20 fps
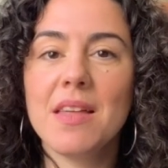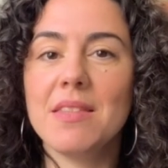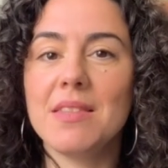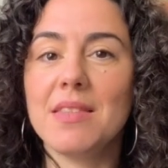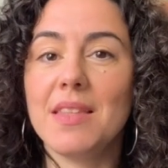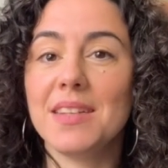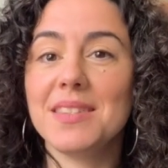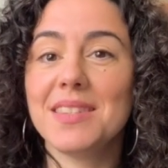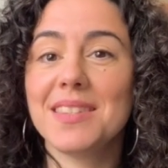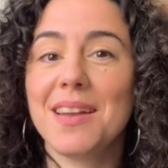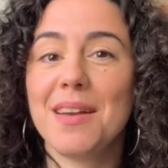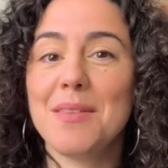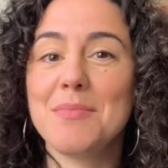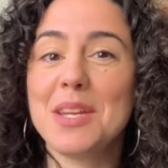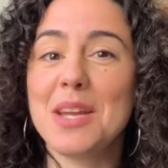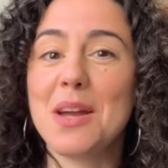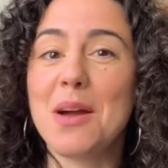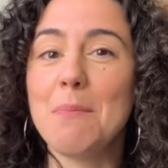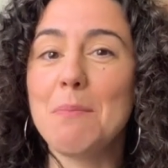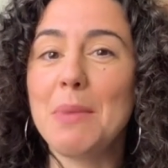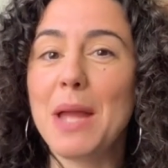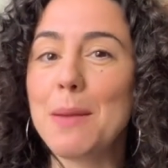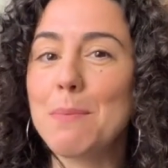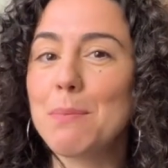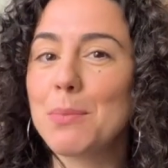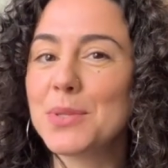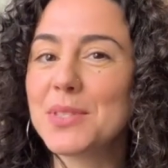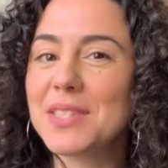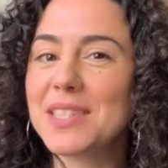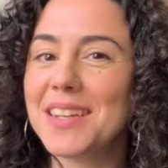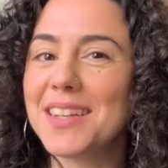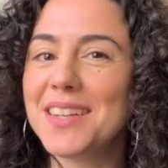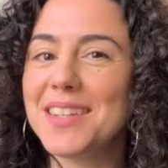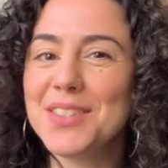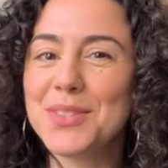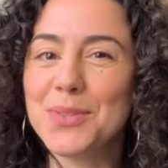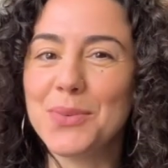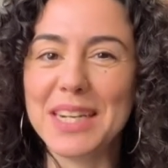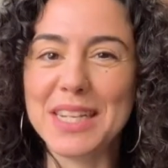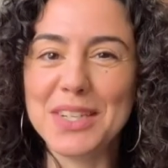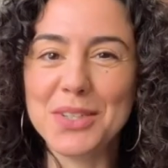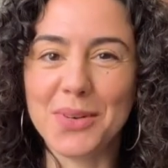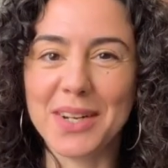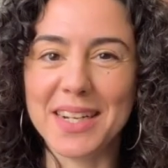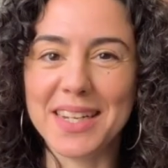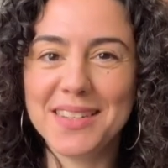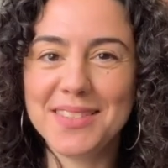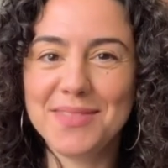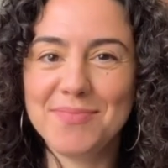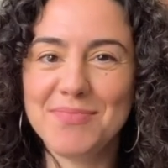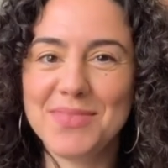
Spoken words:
That's coming up April 2nd, 2020.